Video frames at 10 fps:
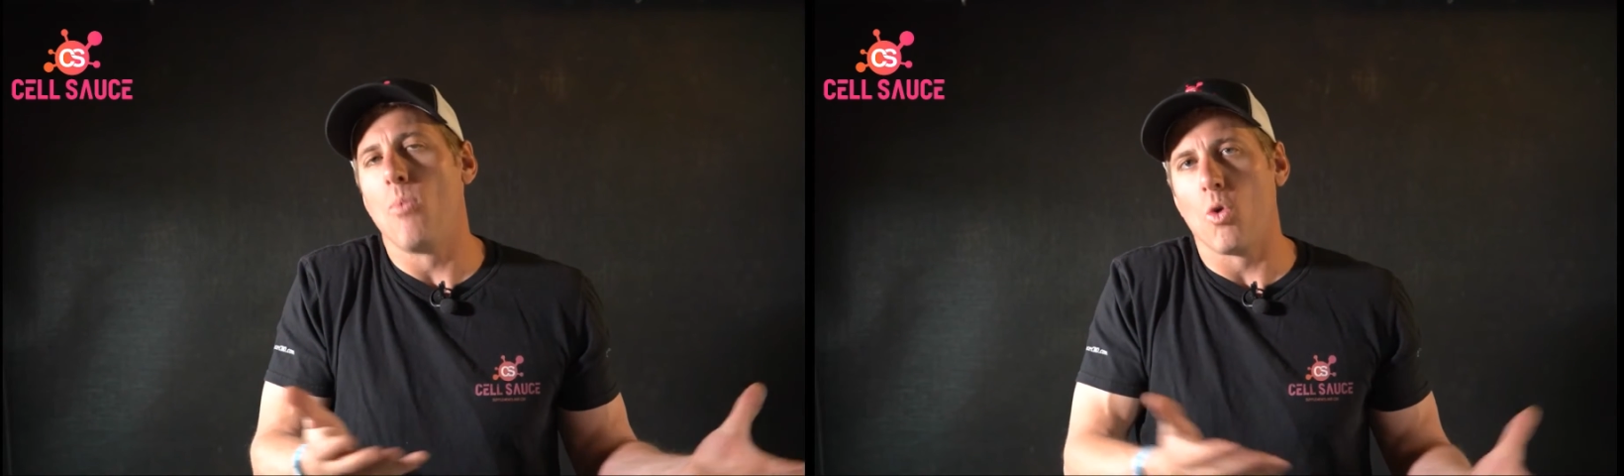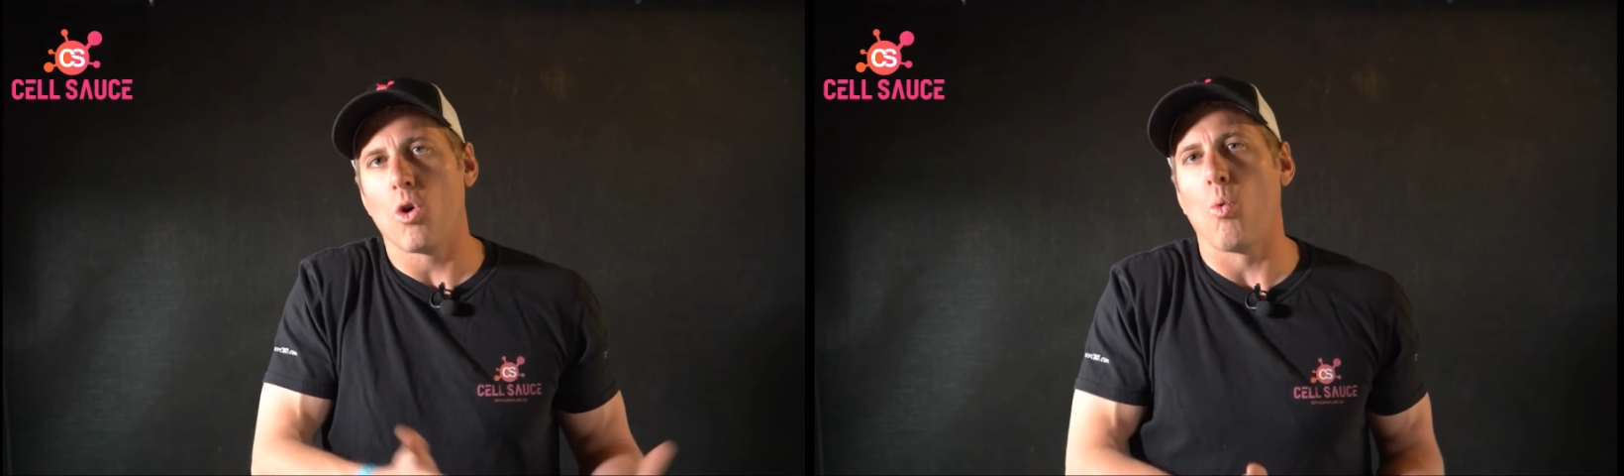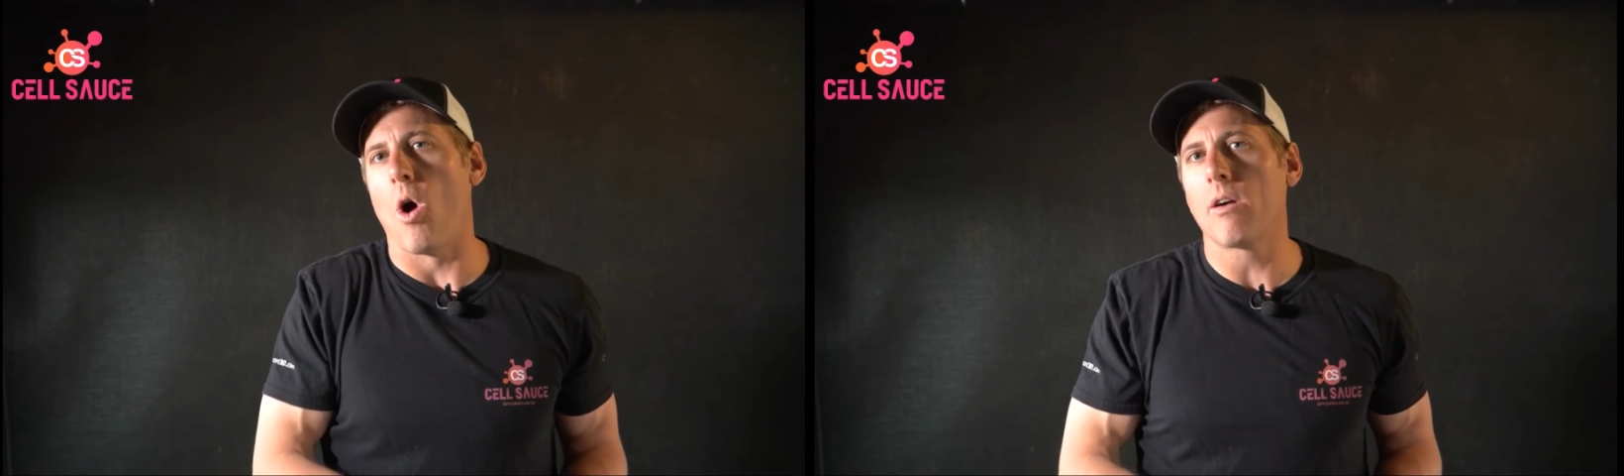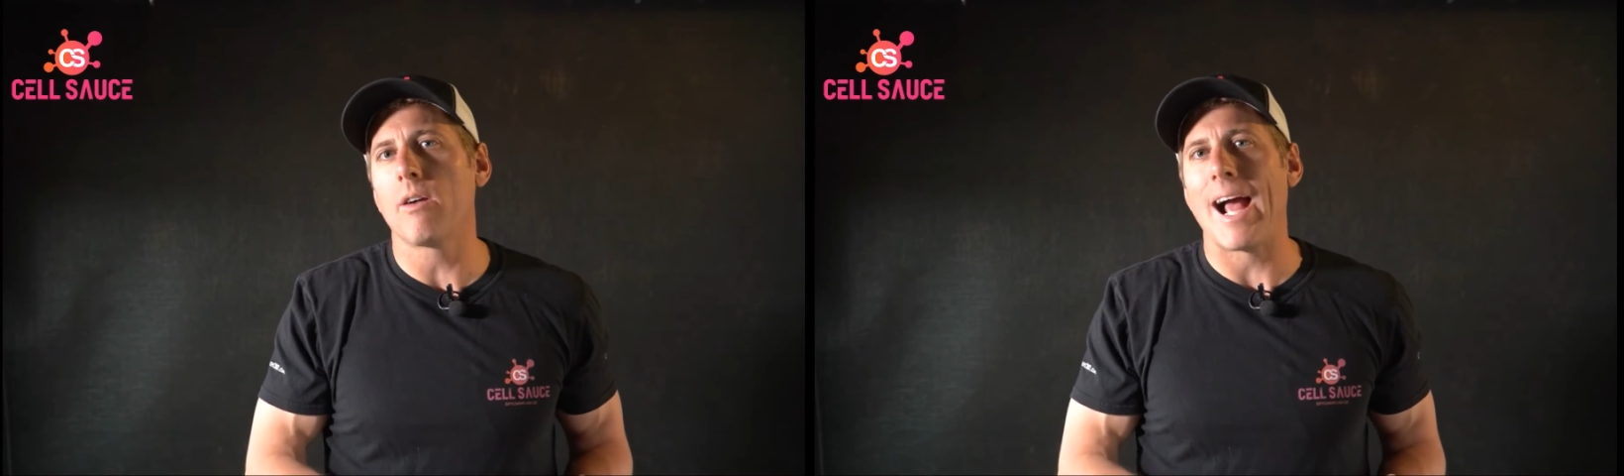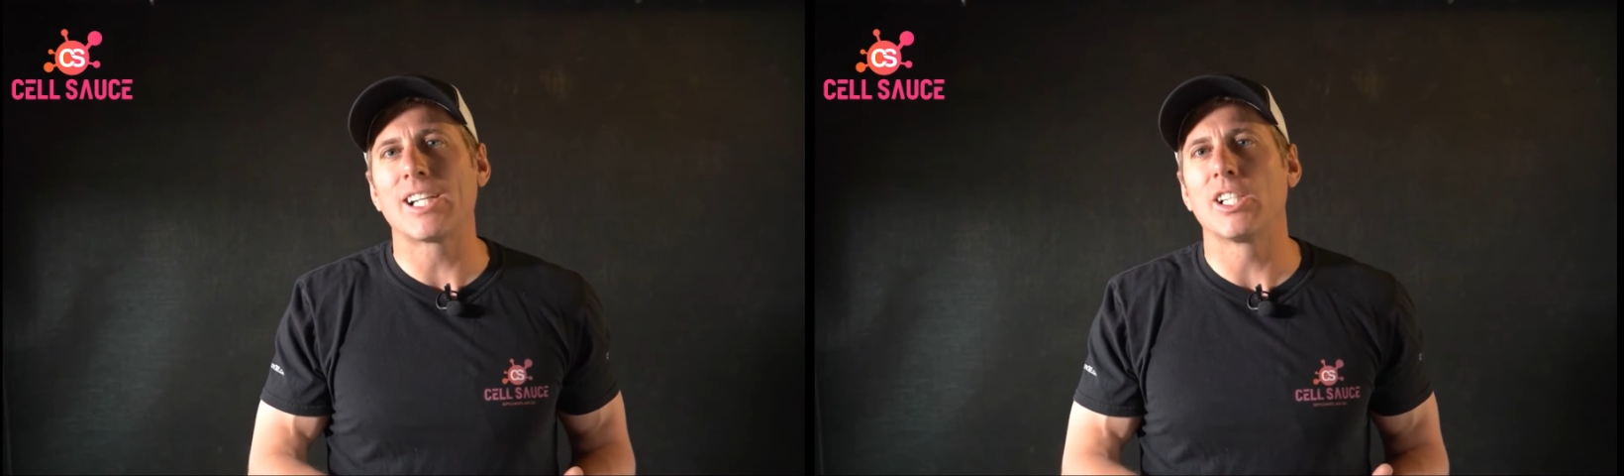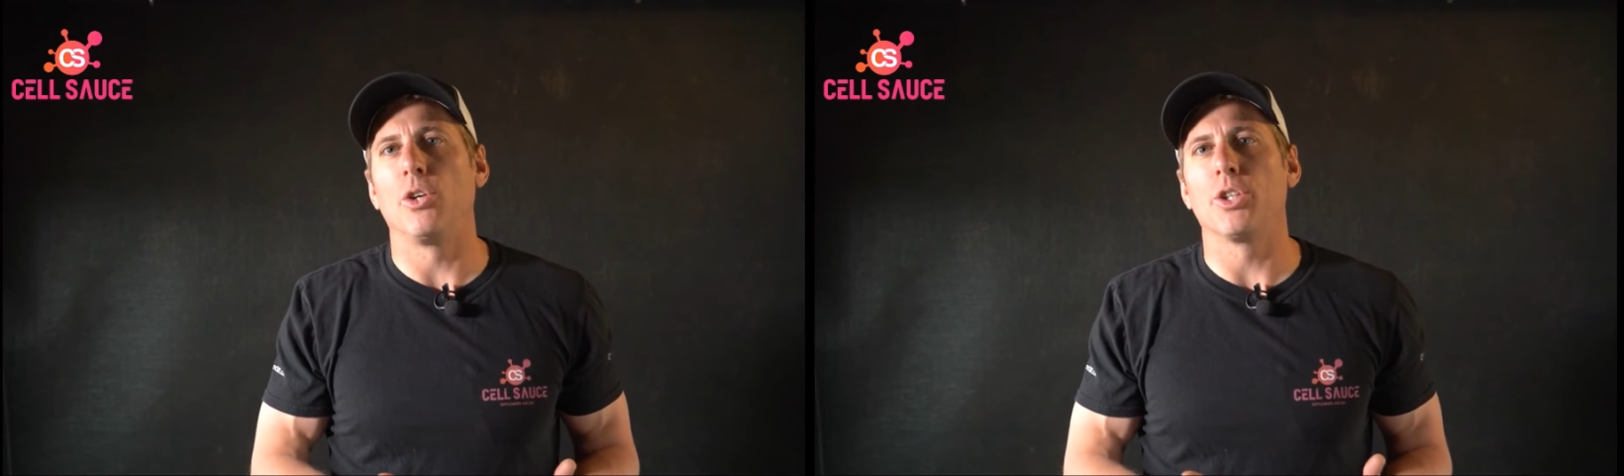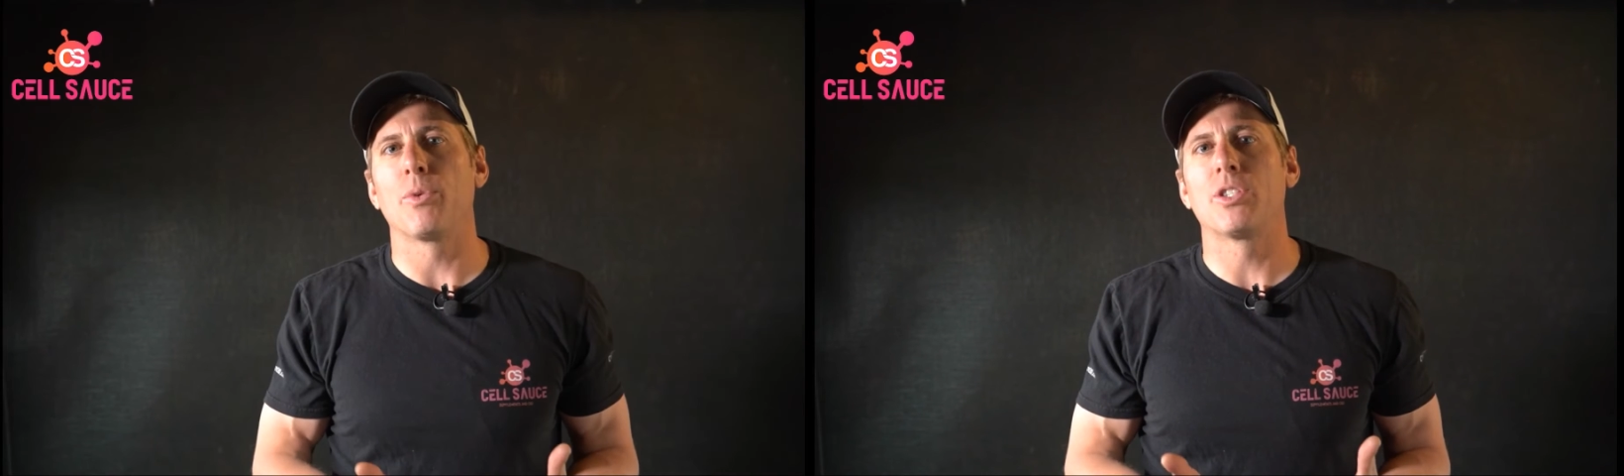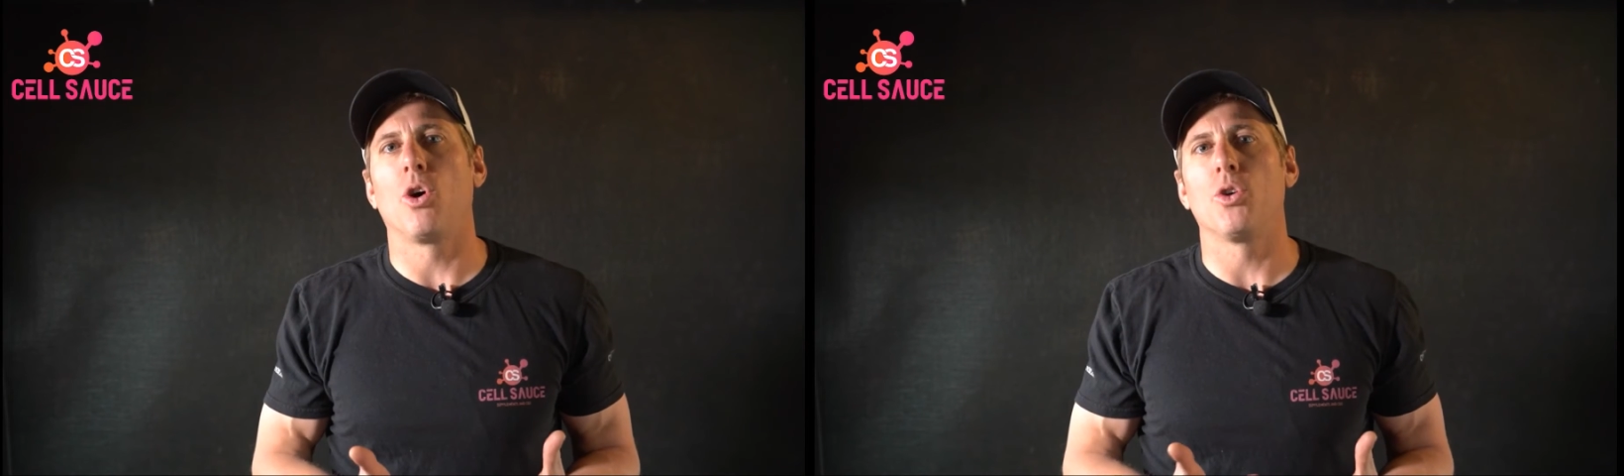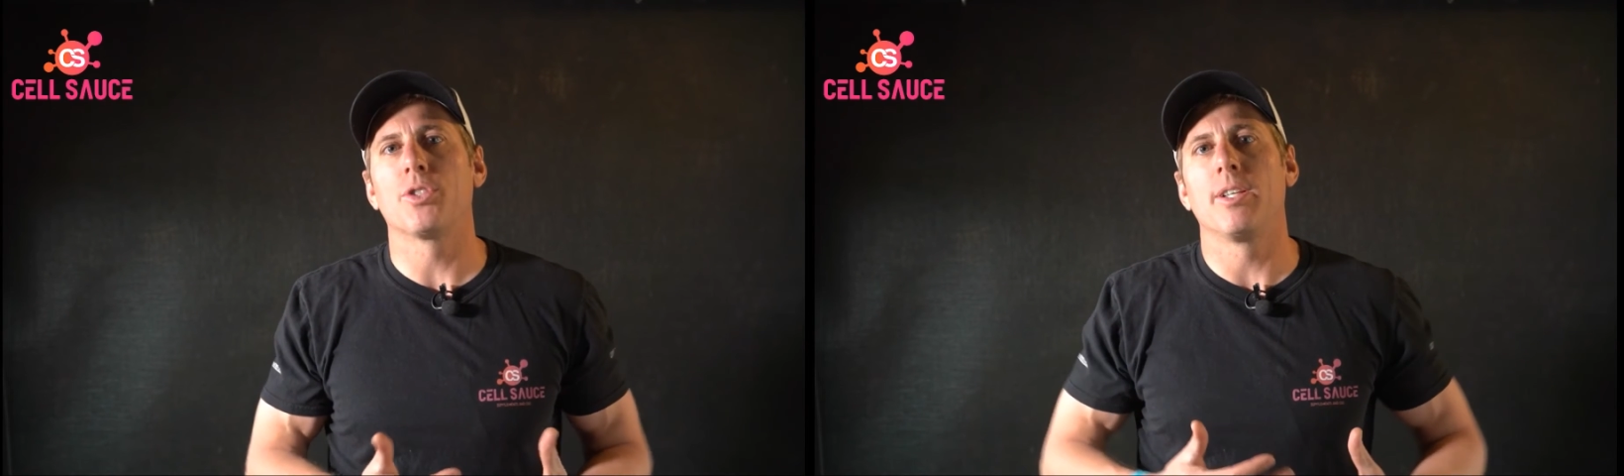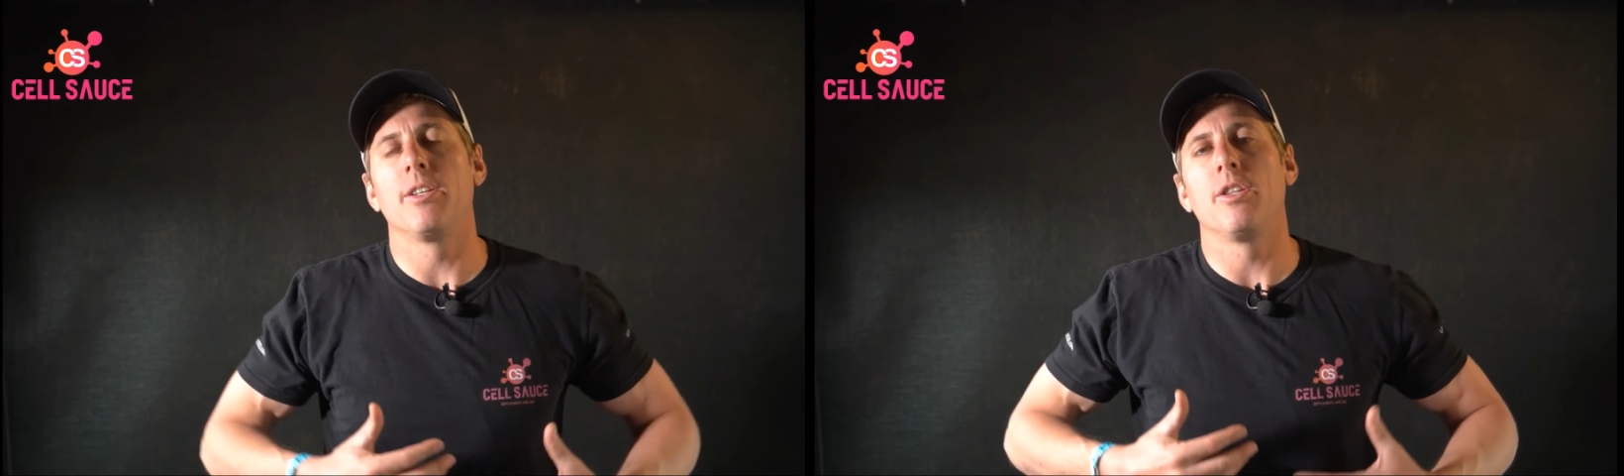more water actually only
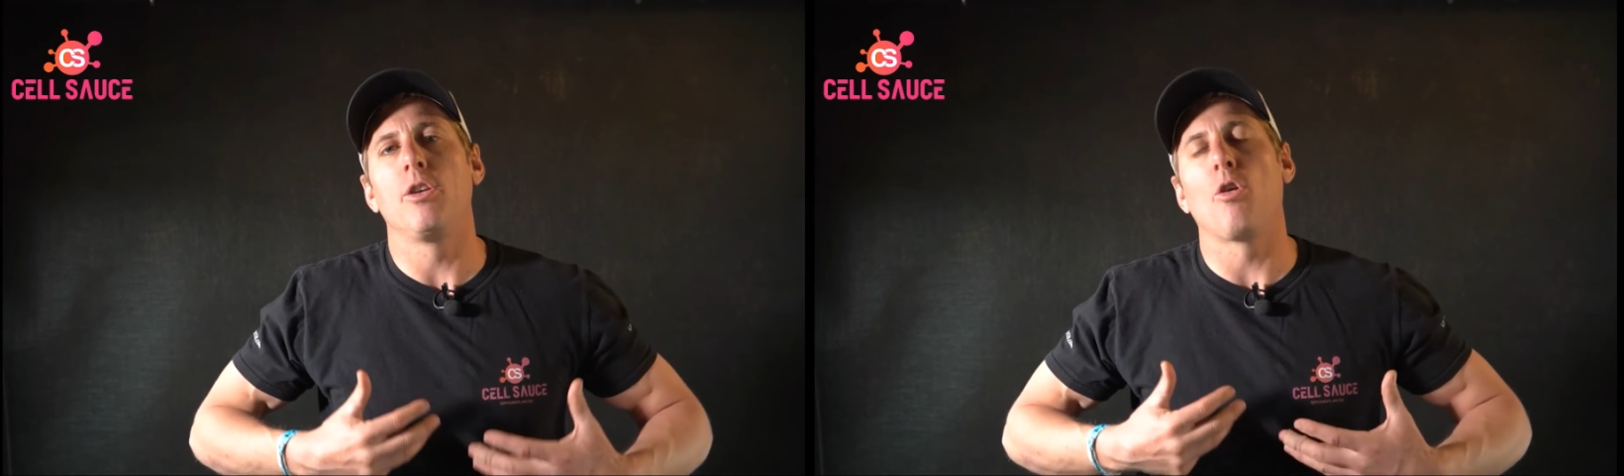results in